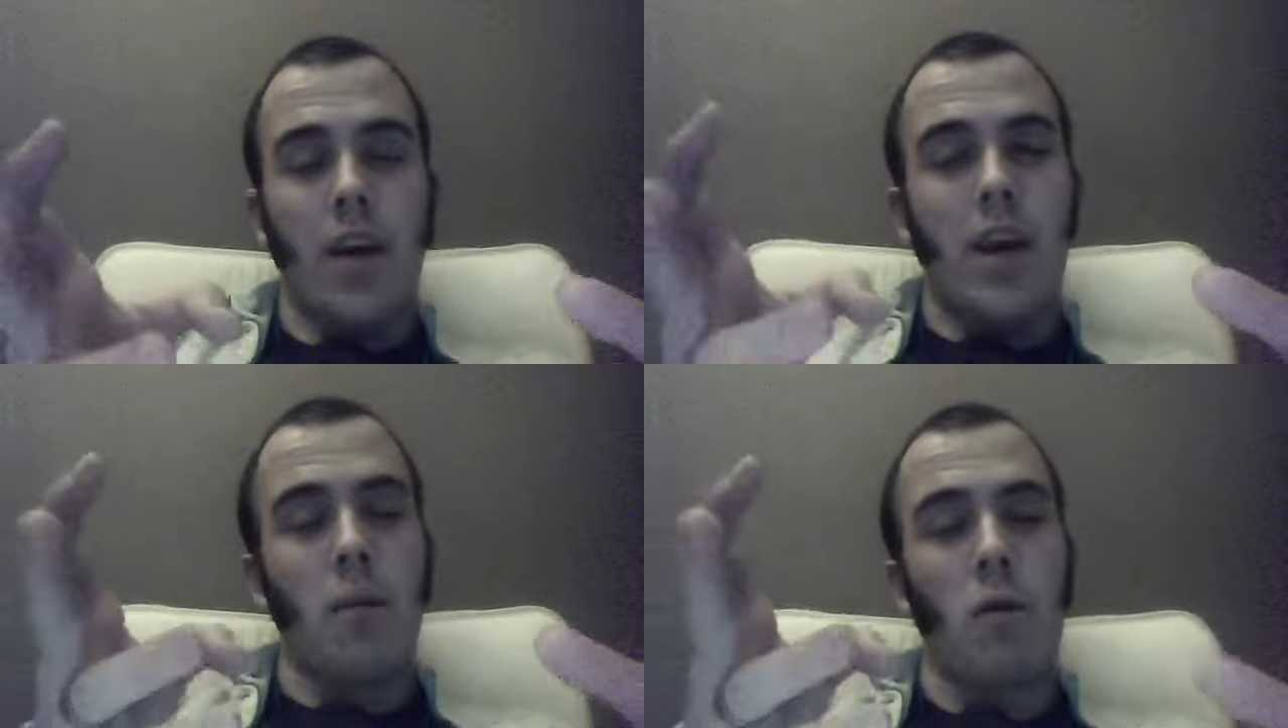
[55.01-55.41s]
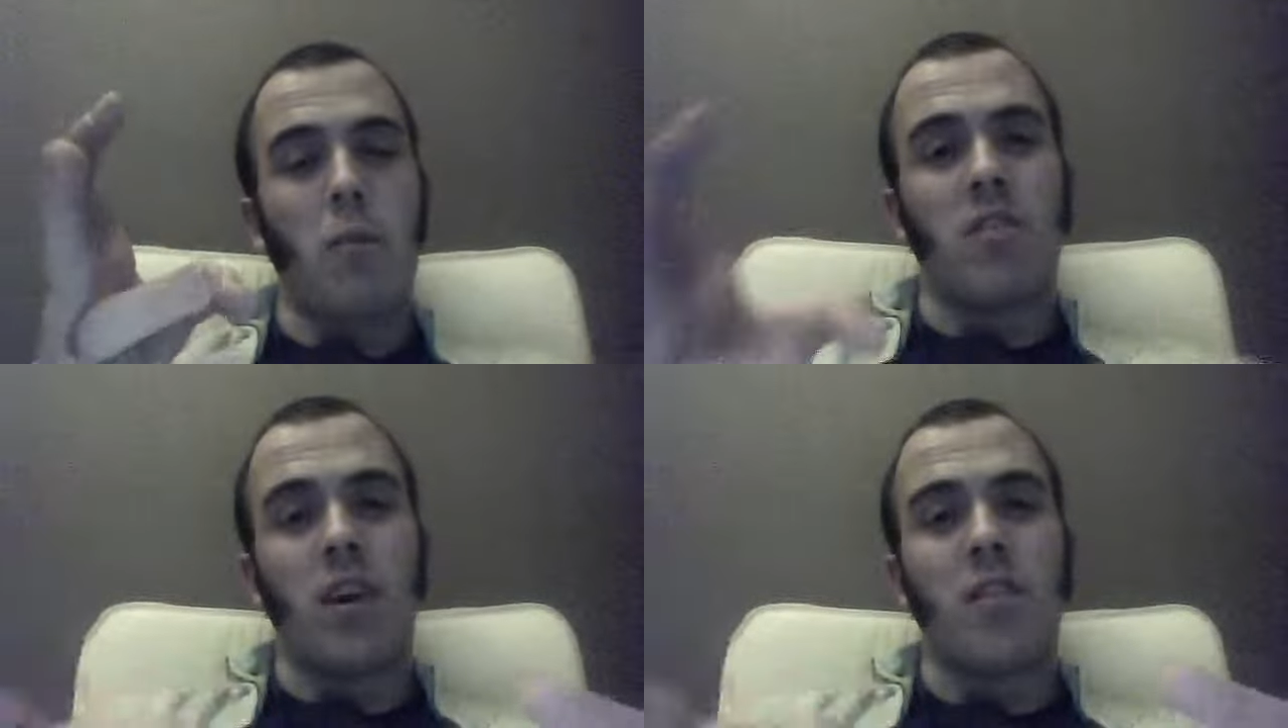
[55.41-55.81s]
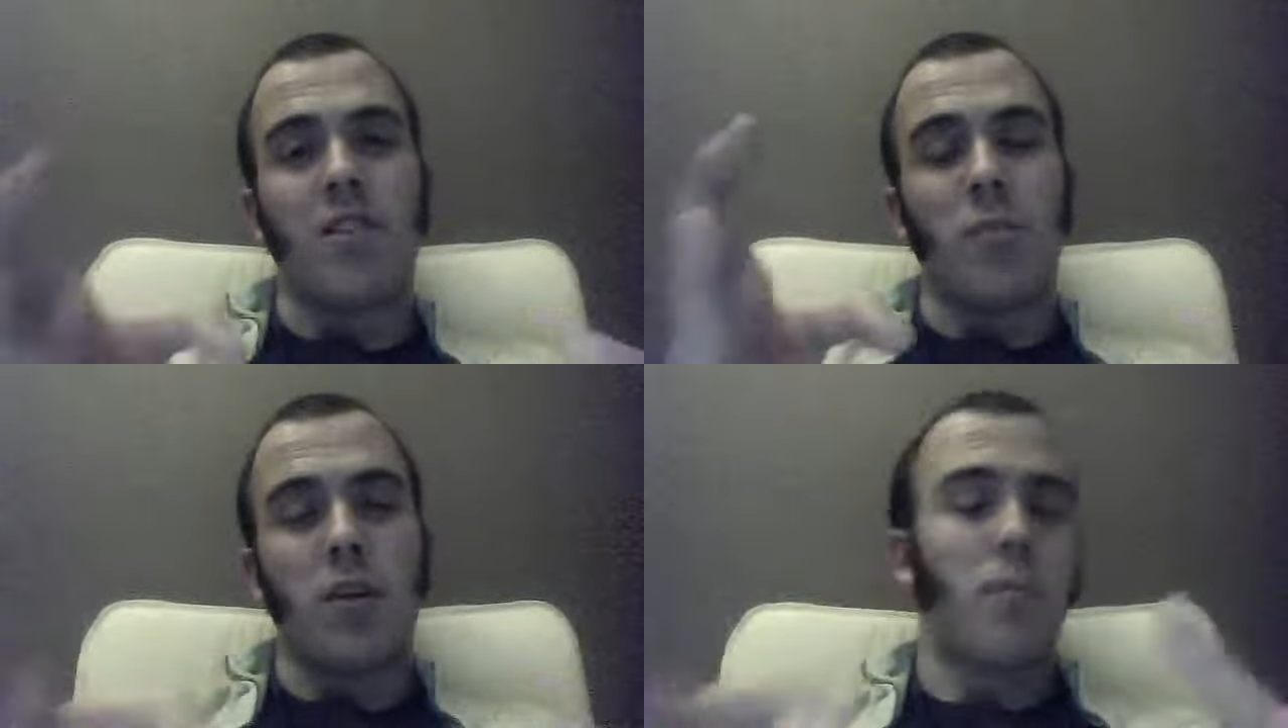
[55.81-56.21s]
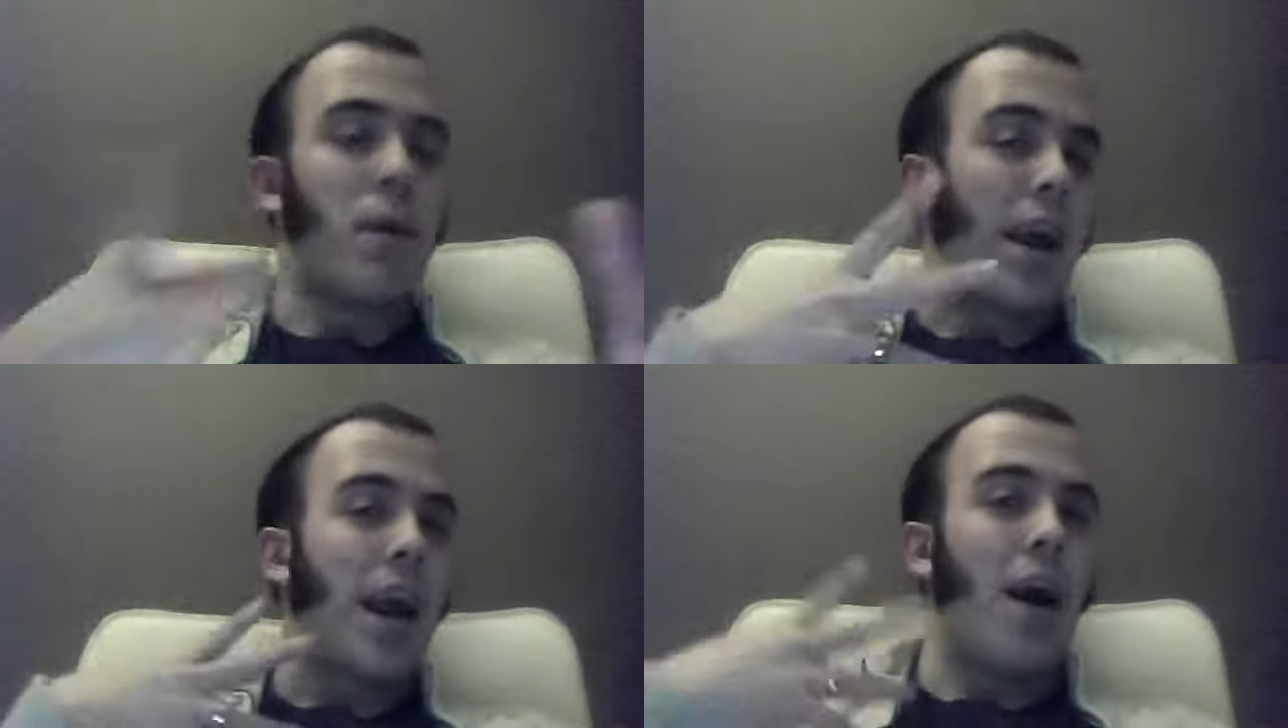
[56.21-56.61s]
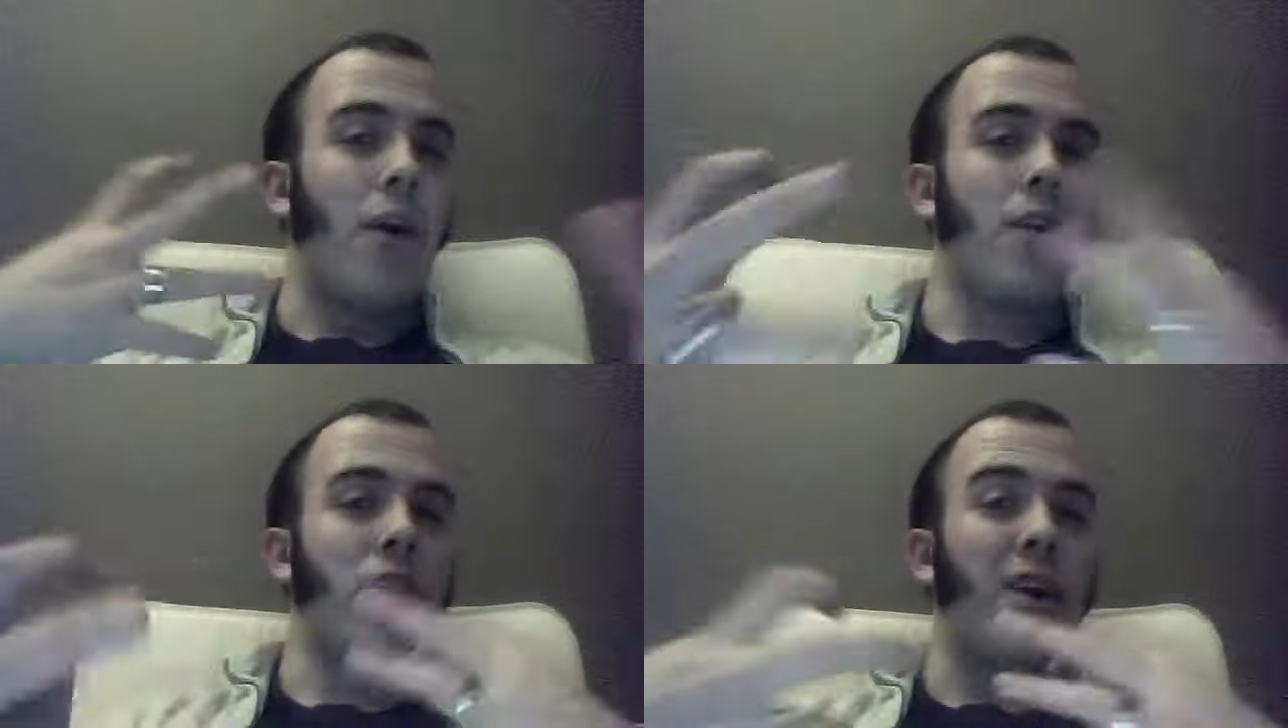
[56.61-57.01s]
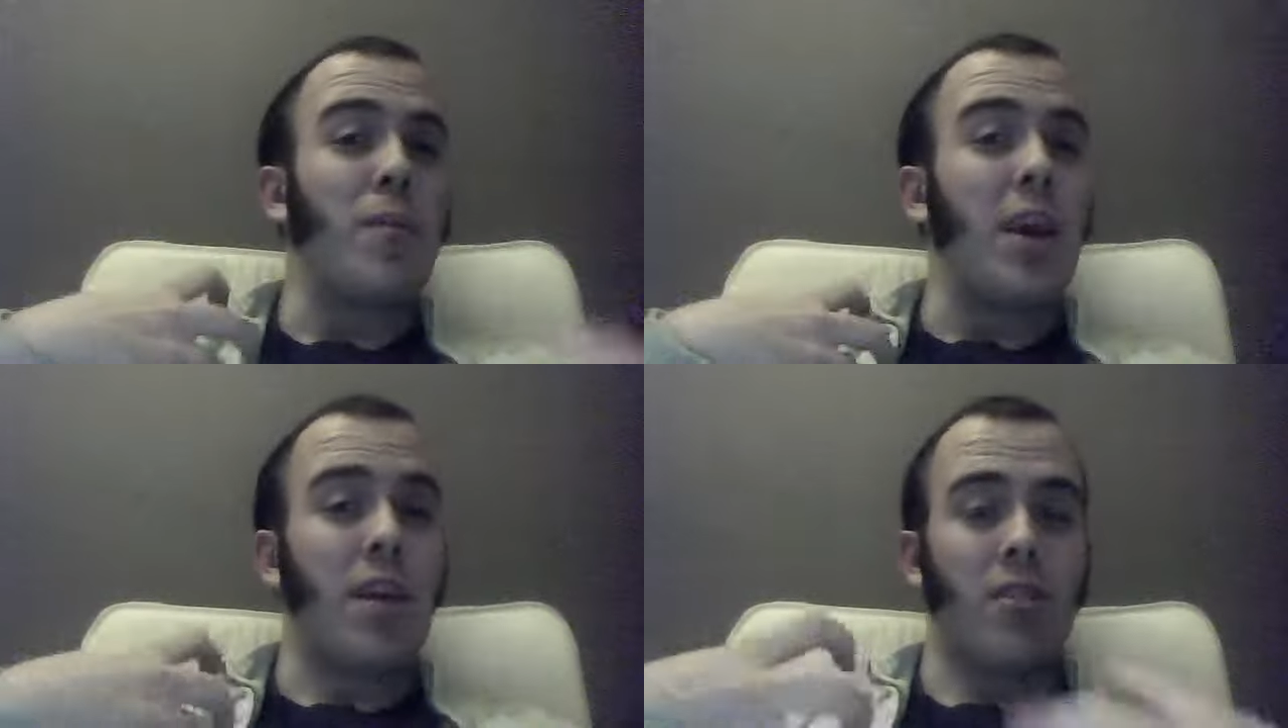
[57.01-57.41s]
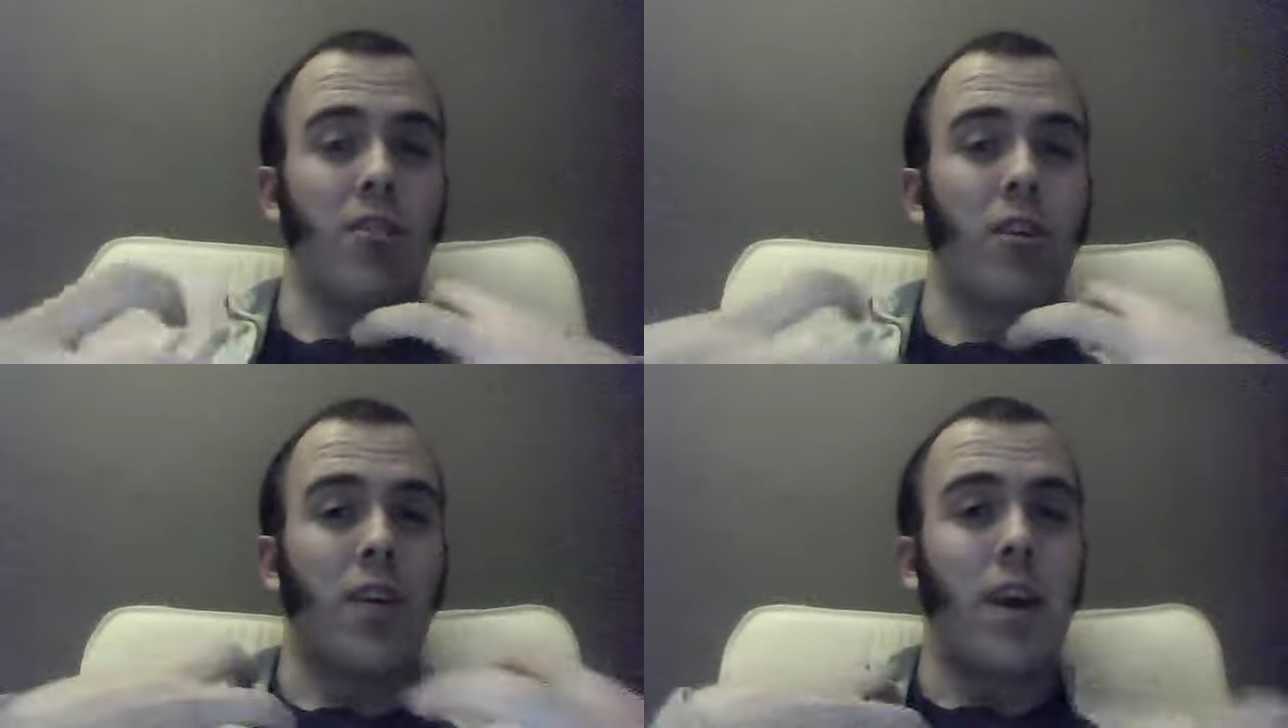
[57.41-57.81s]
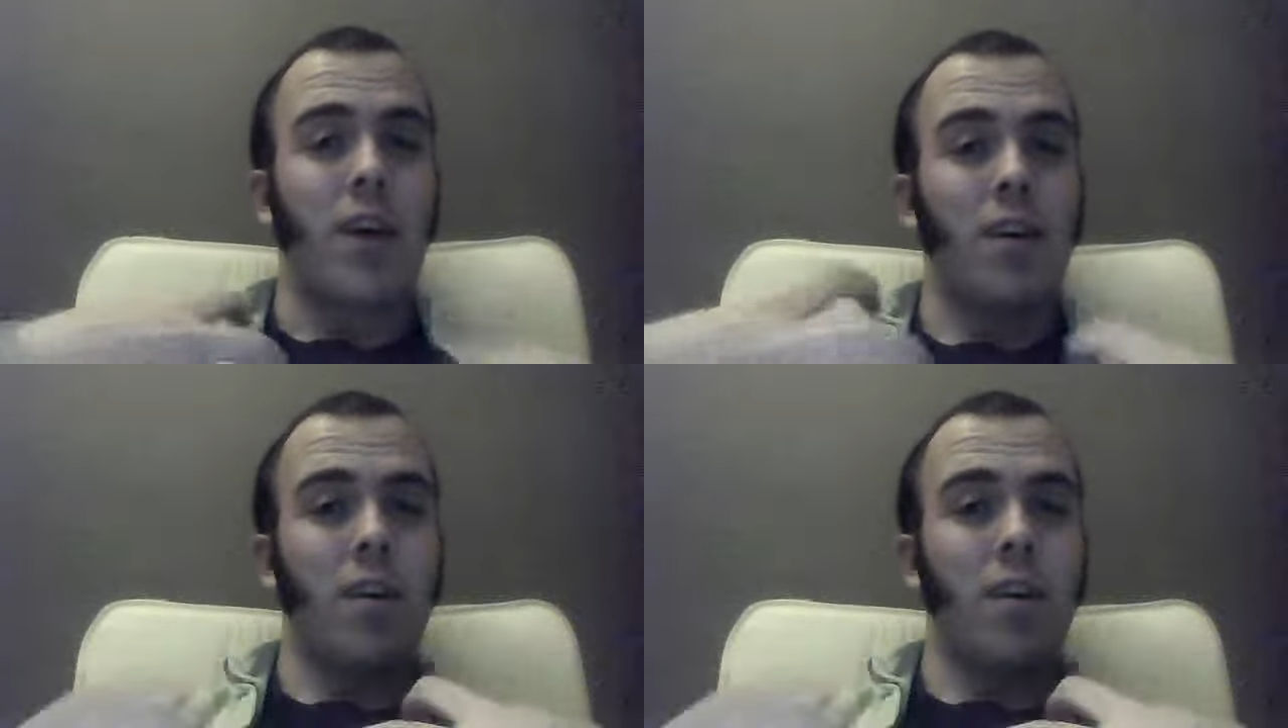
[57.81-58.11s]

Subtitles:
it won't be so easy for me to back out, if you know what I mean, sort of thing.